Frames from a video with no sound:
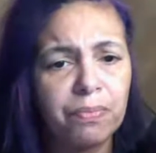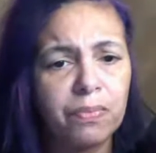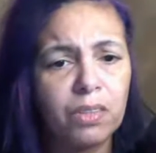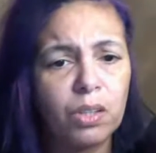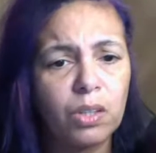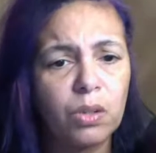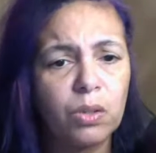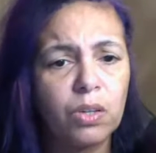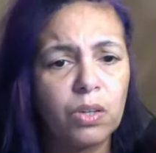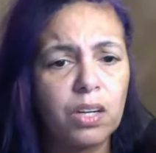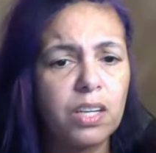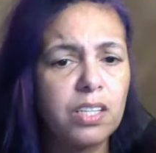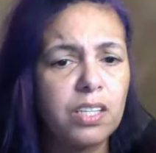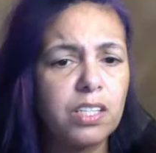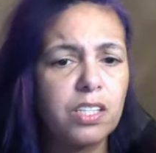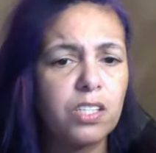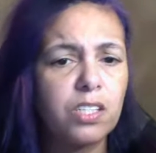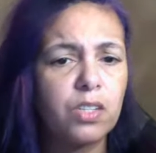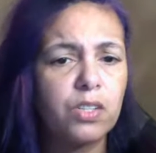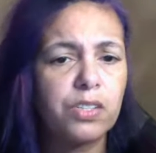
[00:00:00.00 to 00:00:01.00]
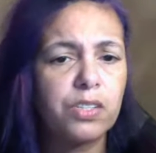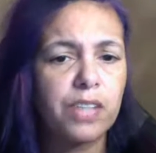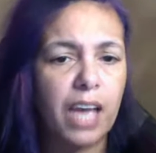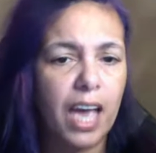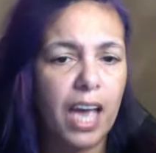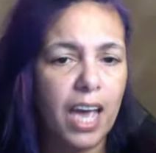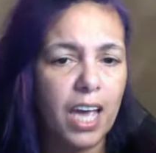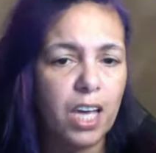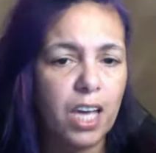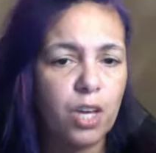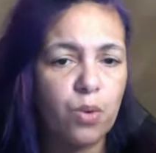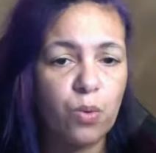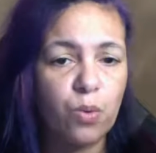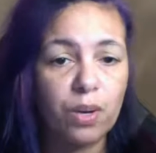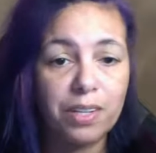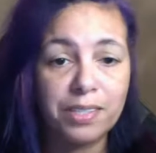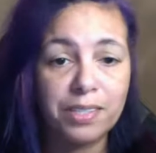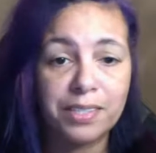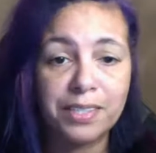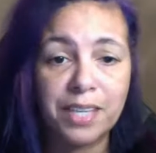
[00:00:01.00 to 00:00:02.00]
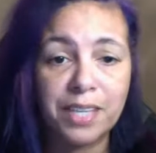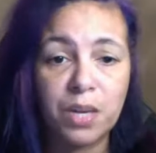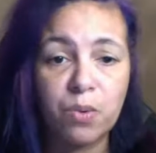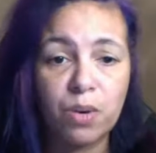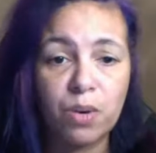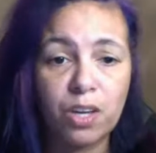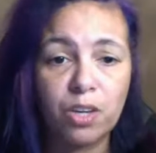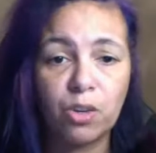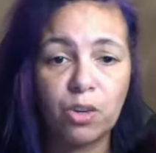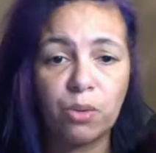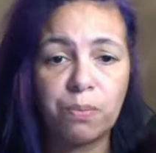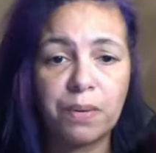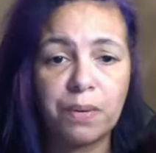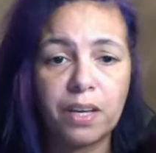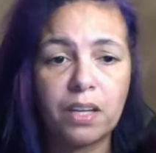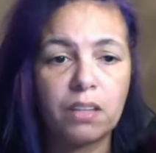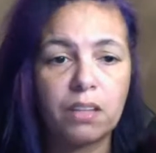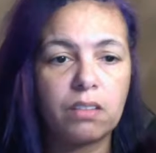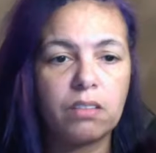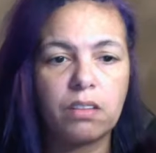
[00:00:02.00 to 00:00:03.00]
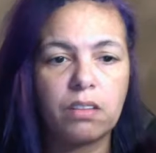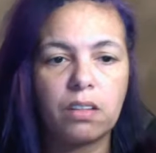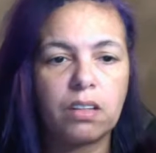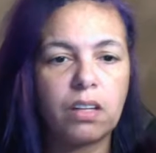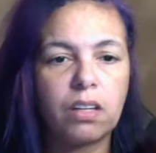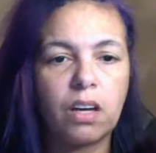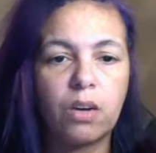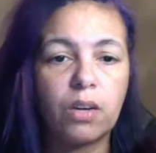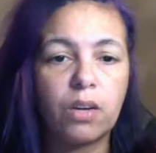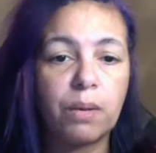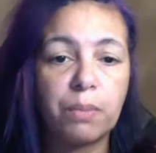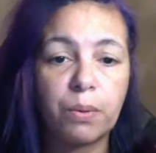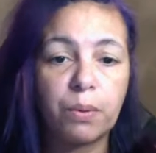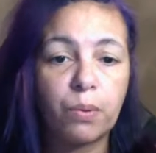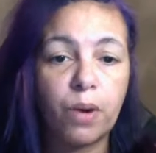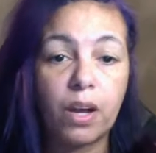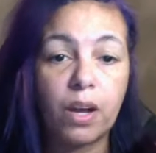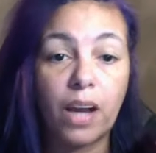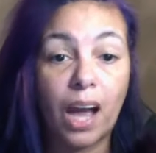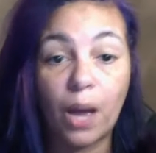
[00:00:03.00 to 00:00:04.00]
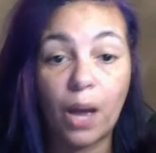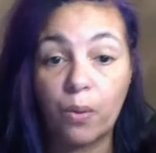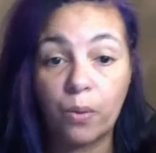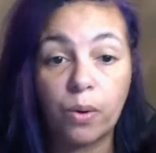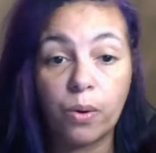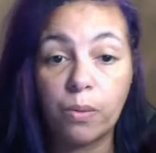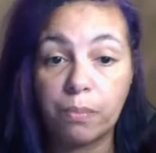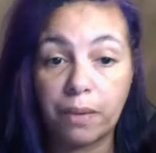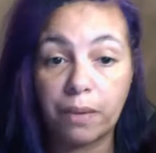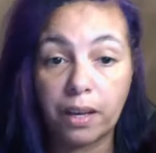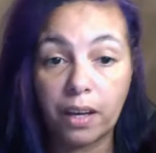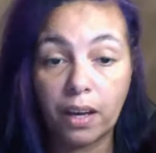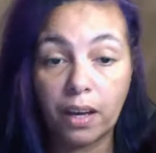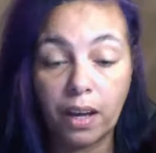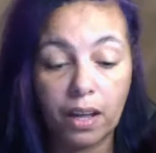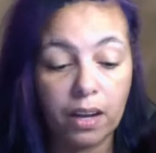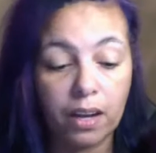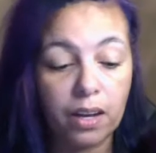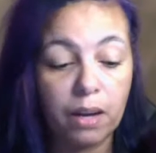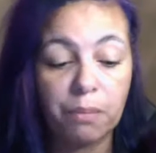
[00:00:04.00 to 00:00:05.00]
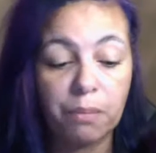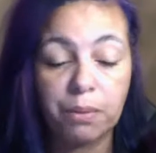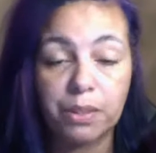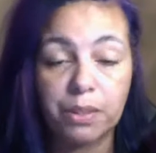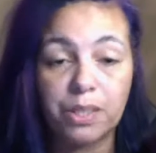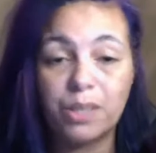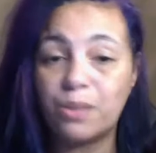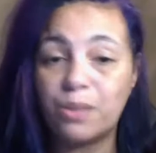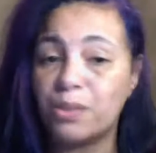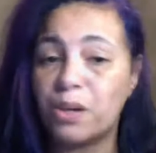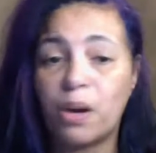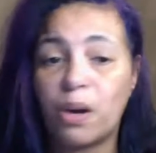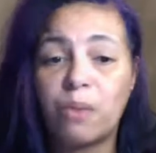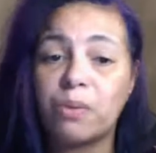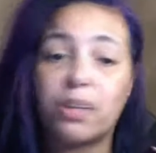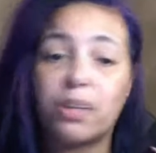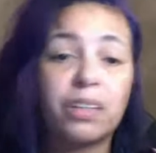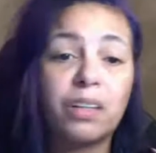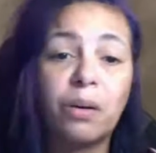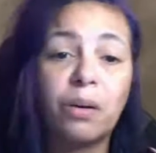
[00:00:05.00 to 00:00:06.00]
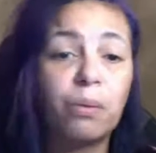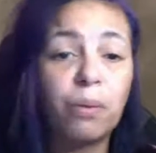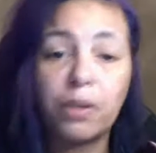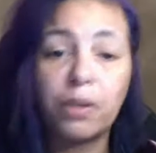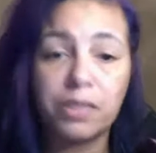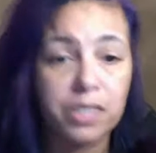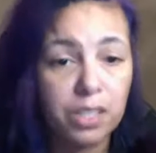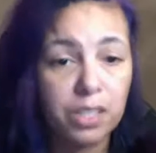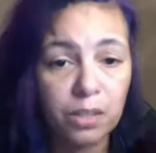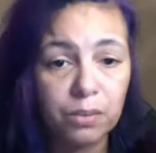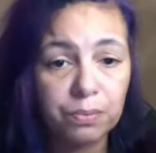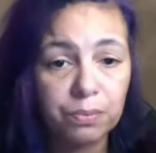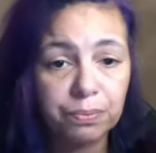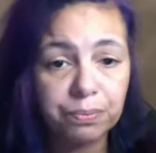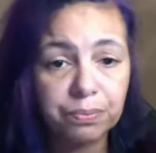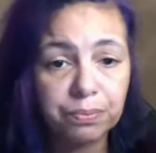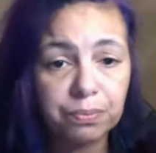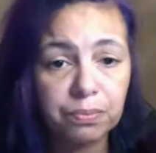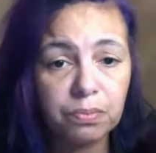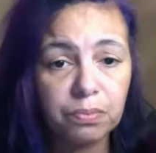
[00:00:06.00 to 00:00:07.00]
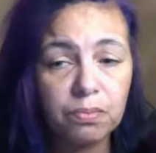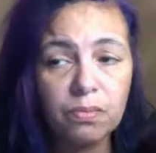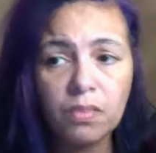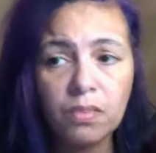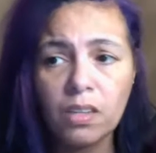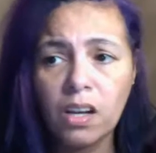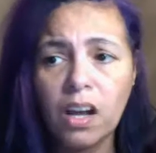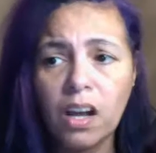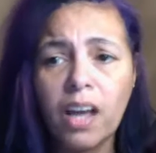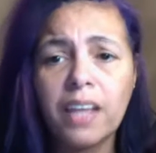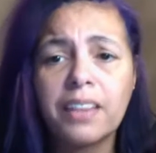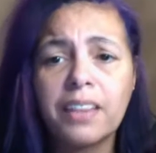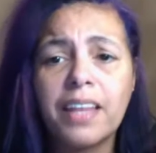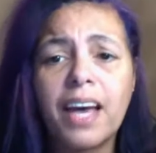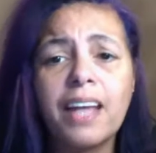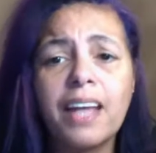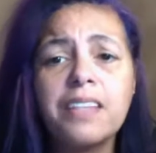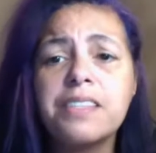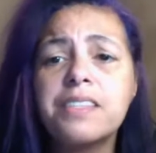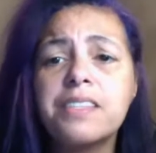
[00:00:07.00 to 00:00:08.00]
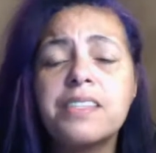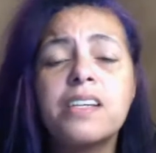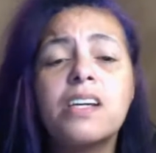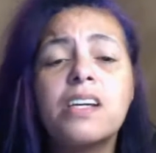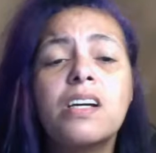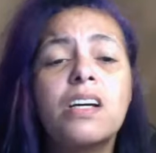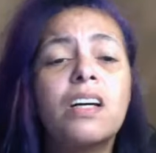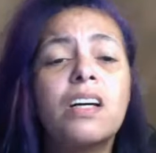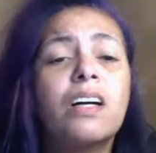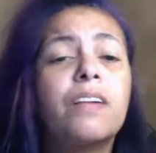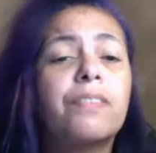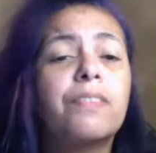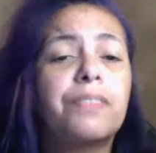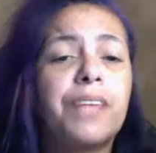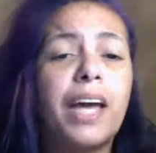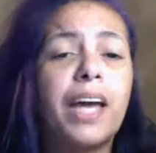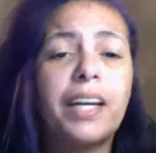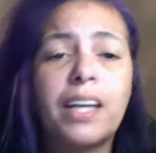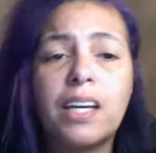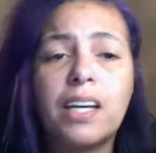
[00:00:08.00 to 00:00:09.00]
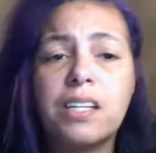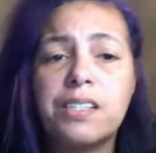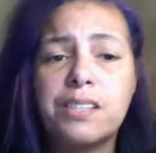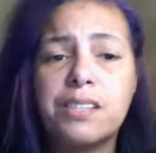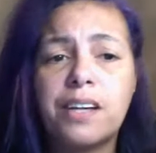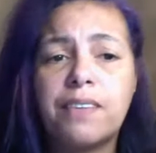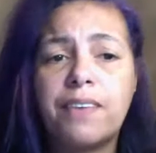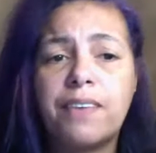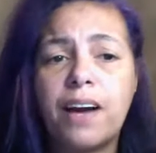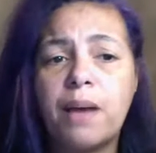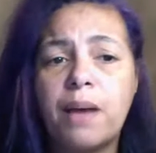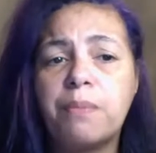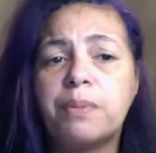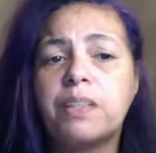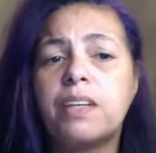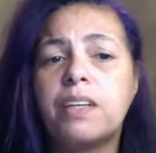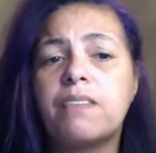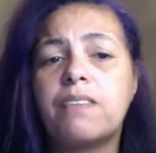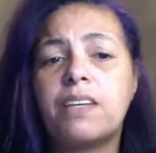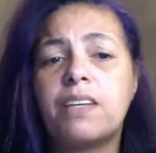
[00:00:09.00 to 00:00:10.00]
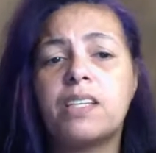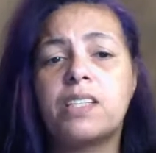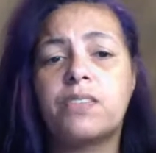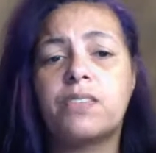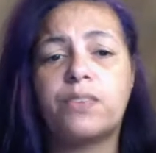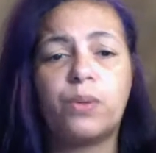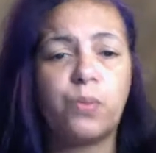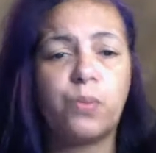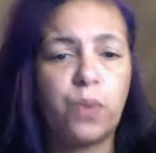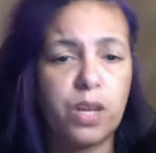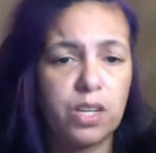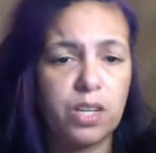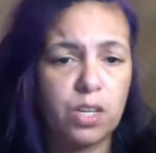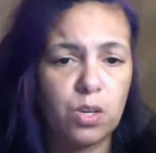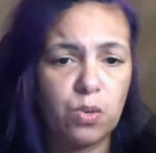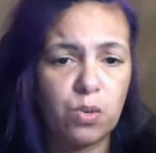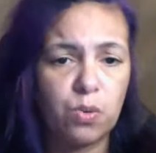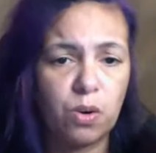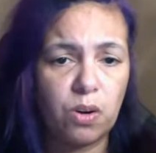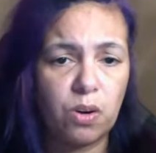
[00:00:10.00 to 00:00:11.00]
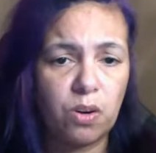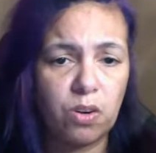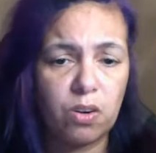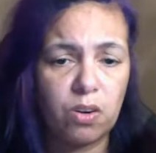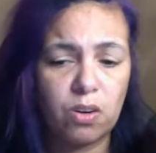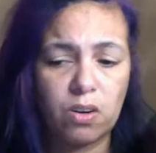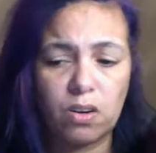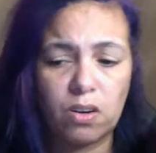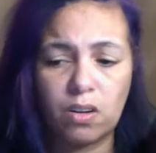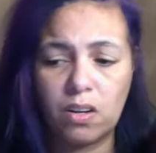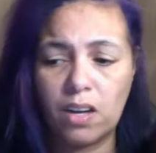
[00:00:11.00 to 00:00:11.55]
Or, it's, hey, you want to see what you'll be? No, number one, I won't be. And number two, no, I really don't want to. Like that kind of stuff, I believe, is for when you are